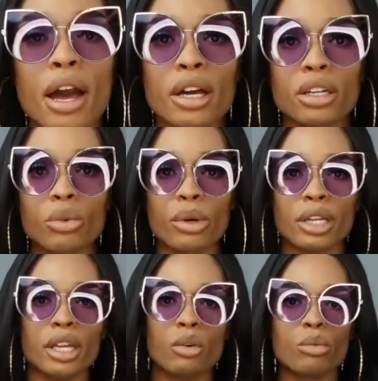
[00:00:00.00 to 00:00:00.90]
I could have
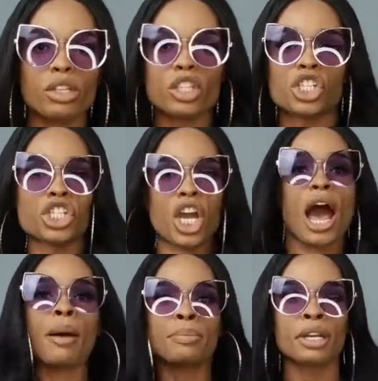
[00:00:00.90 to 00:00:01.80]
went in and really
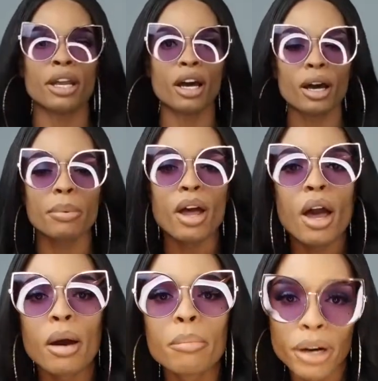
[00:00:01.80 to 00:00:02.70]
chopped it up,
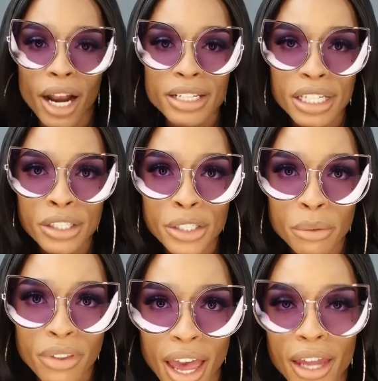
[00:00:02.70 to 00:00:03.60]
but I didn't
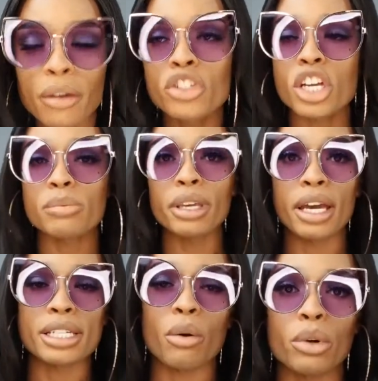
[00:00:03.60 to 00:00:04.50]
do that. Just
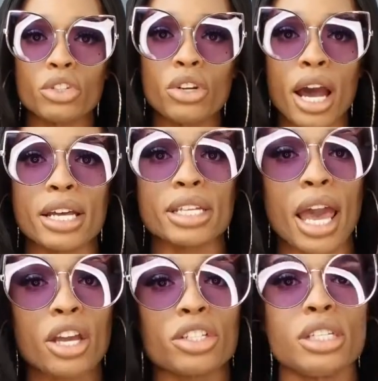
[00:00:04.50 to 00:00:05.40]
because I wanted you guys to
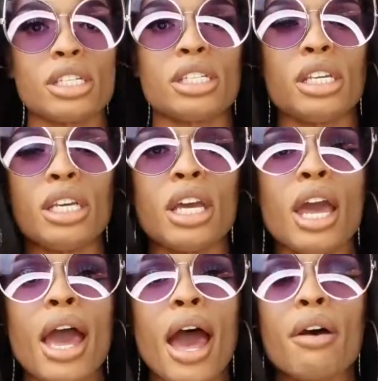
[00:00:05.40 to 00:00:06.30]
actually see
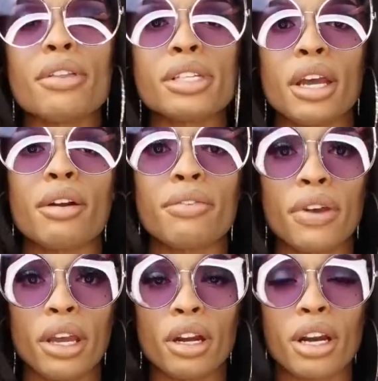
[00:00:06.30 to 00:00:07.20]
how this hair
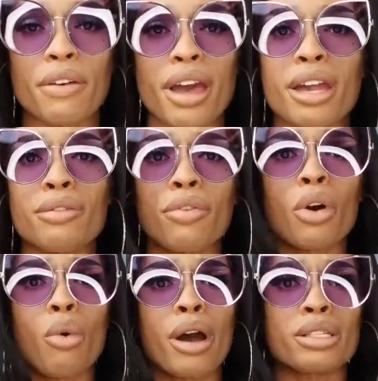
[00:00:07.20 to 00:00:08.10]
fared. I've had it
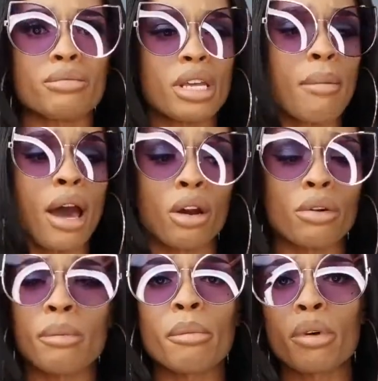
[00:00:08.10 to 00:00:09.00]
for quite some time. I
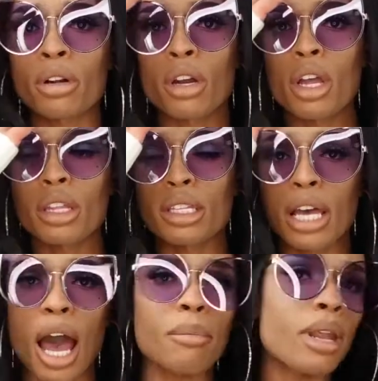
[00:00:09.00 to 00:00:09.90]
don't remember the
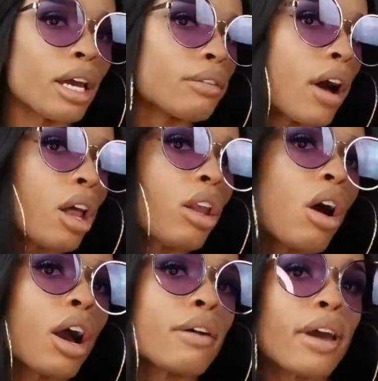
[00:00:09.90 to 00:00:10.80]
timeline of how
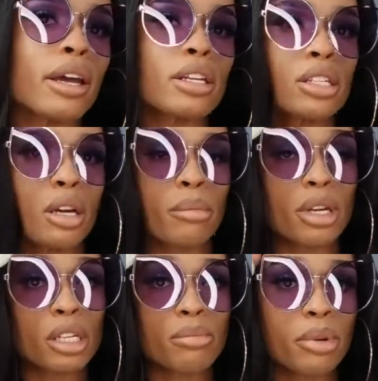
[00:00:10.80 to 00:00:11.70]
long I've had this hair,
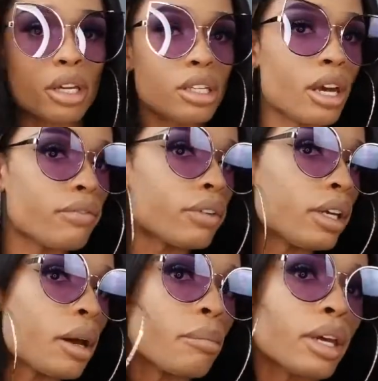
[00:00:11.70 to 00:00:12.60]
but it's been
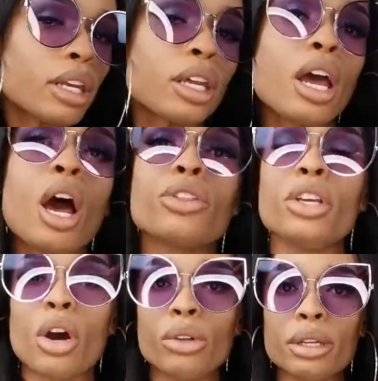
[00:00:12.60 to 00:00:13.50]
definitely a minute.
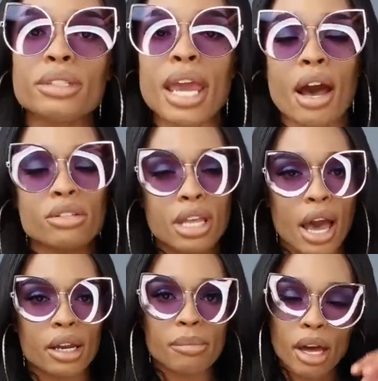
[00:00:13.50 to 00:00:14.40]
The only
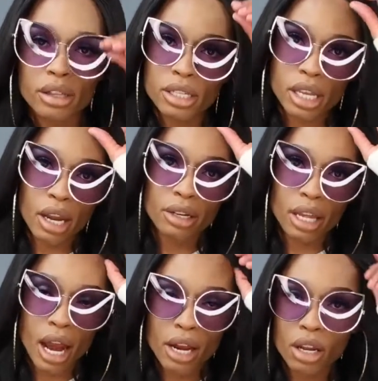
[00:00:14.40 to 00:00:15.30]
downside about this hair
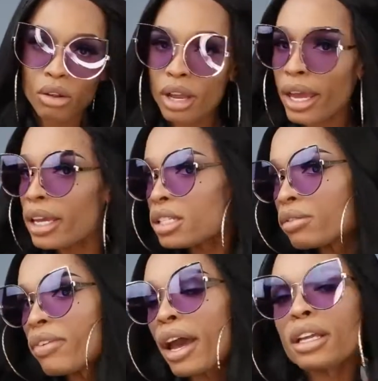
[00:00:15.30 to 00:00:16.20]
that I don't like is
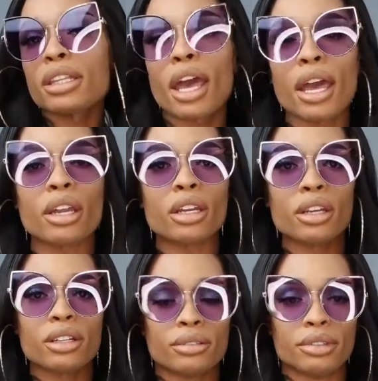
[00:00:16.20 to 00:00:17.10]
the fact that
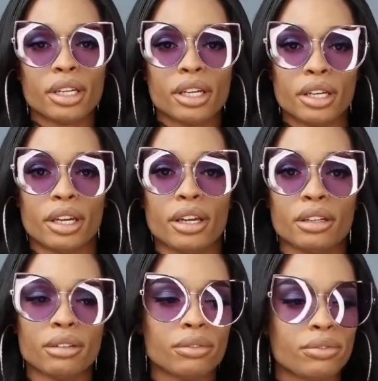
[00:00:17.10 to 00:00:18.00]
it didn't have
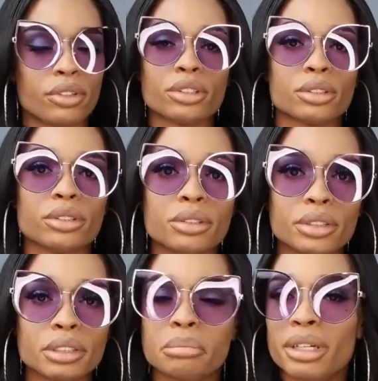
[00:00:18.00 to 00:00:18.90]
no frontal
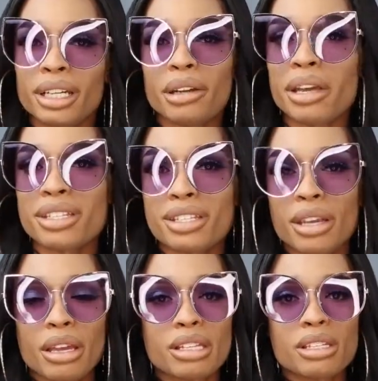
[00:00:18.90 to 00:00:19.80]
to it. But it's
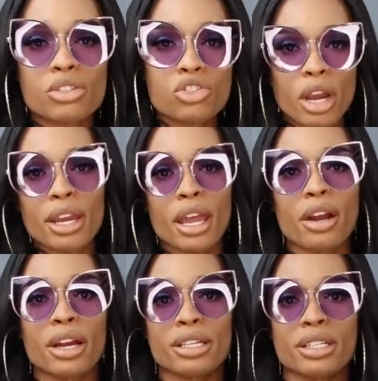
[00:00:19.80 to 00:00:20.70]
straight
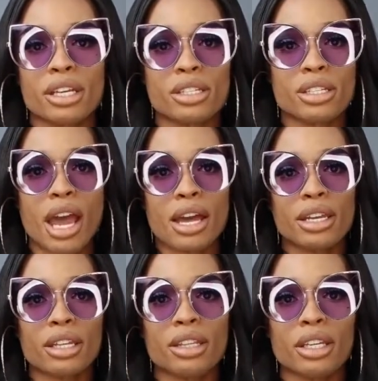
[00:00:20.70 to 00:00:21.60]
hair. It's not
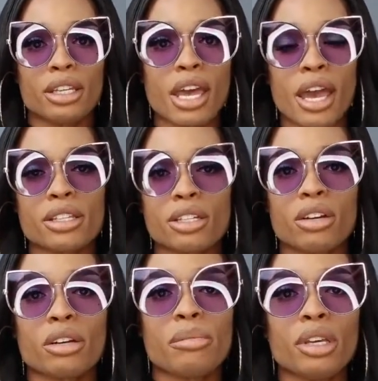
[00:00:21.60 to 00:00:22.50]
nothing that's
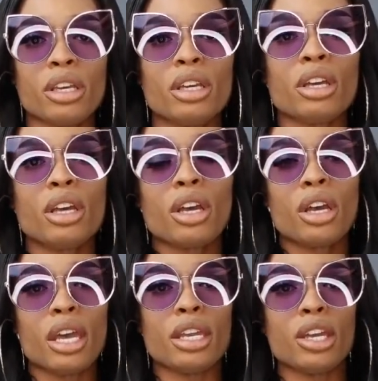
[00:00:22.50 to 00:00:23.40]
gonna be
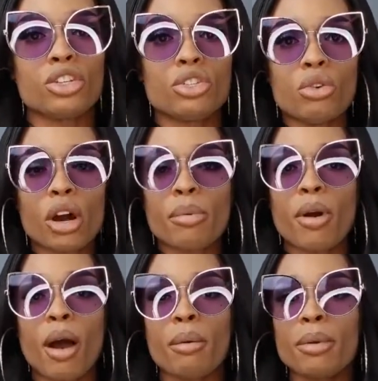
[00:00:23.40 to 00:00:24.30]
an issue or a
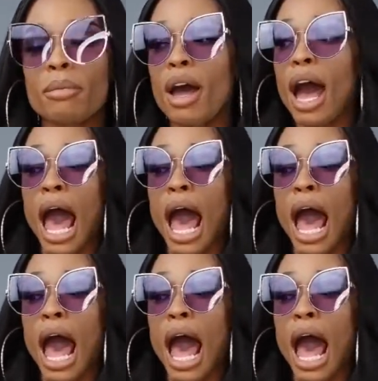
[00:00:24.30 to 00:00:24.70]
problem.